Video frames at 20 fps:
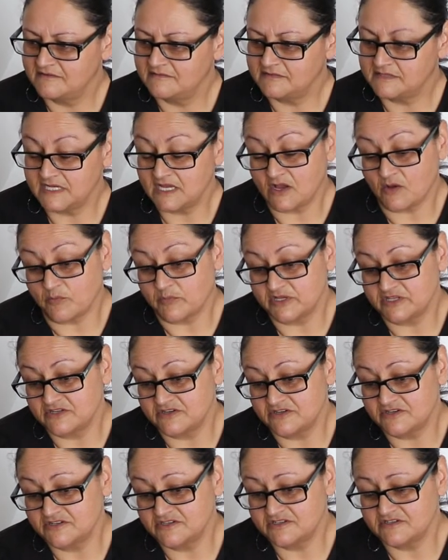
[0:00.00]
to help
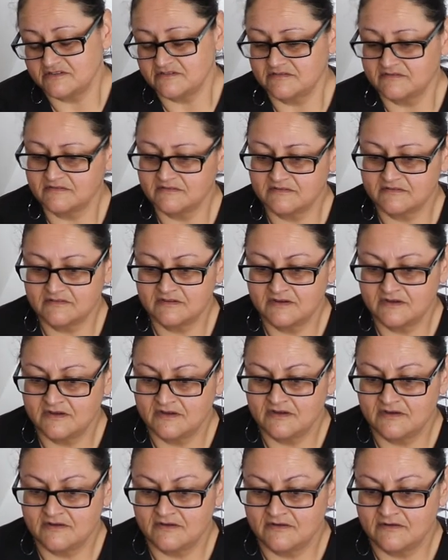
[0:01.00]
others,
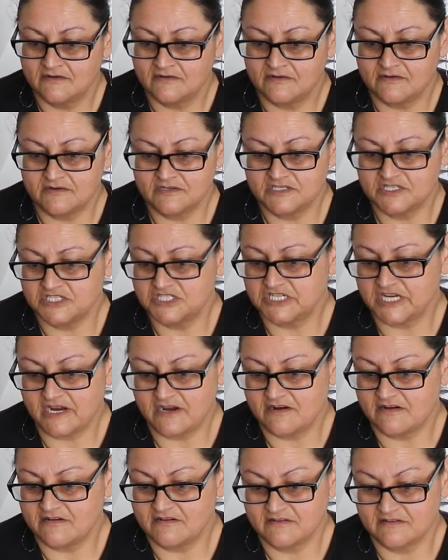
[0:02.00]
or just
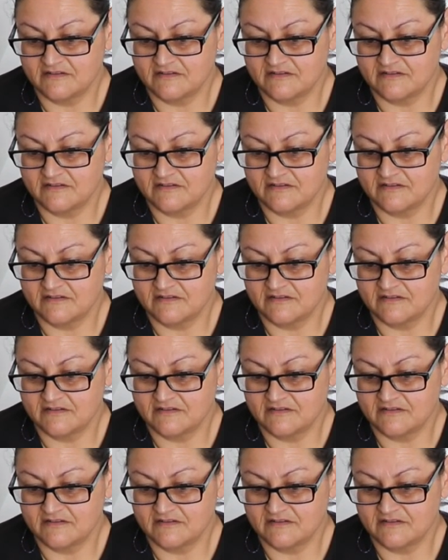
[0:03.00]
share.